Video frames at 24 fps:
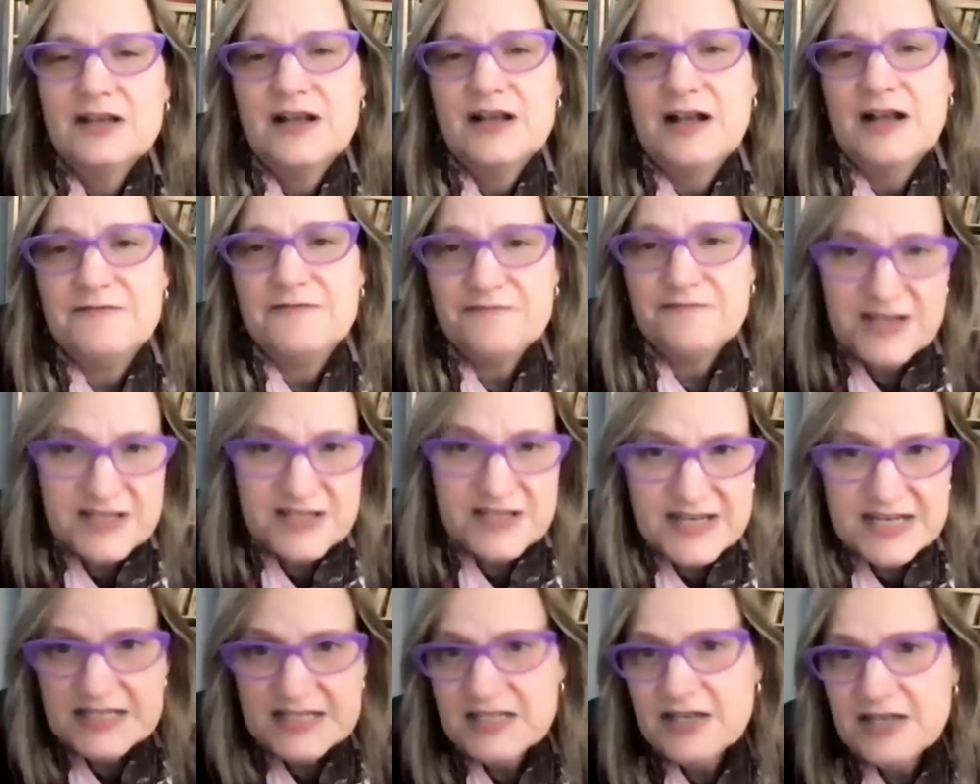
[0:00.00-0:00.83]
a
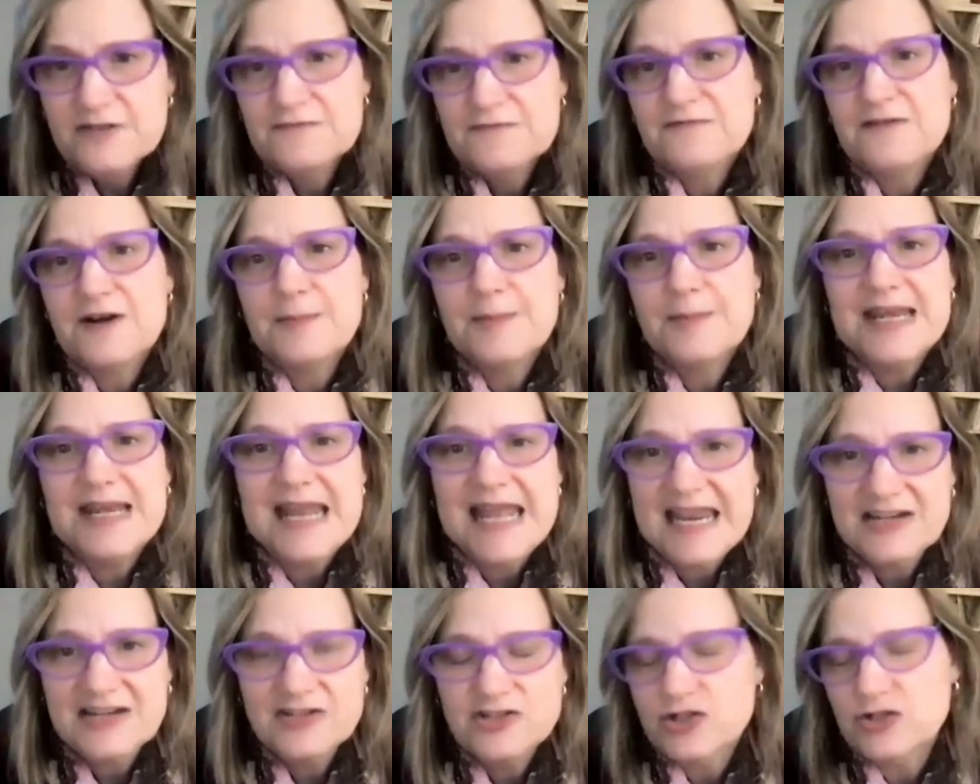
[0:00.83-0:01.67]
visit from an
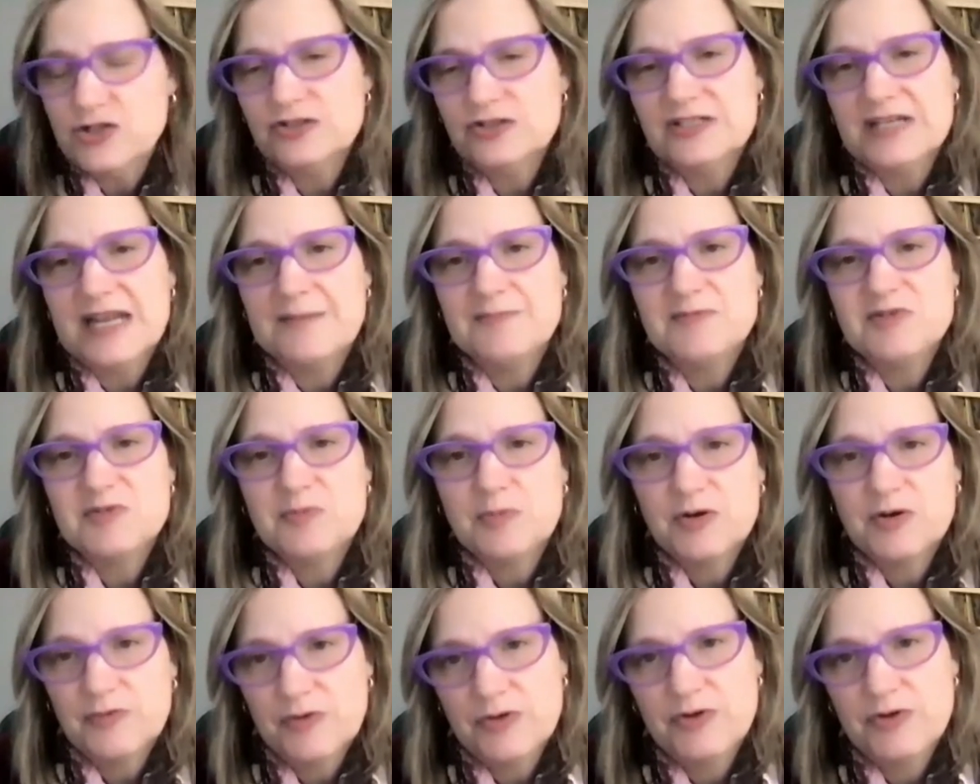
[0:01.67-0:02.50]
angel named
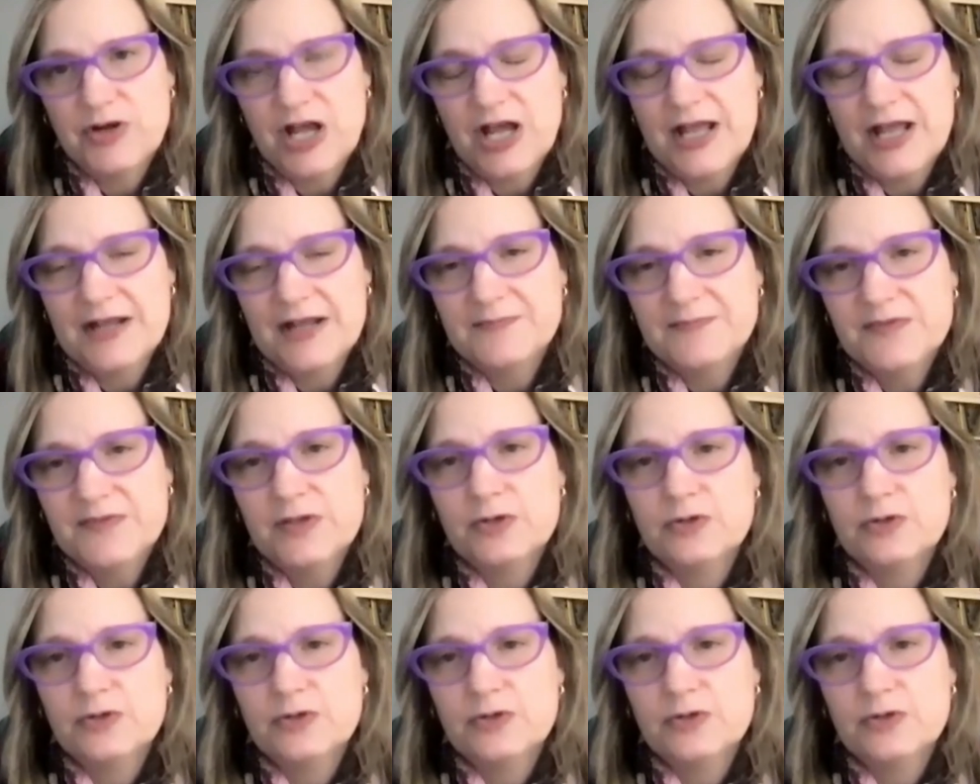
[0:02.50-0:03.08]
Moroni,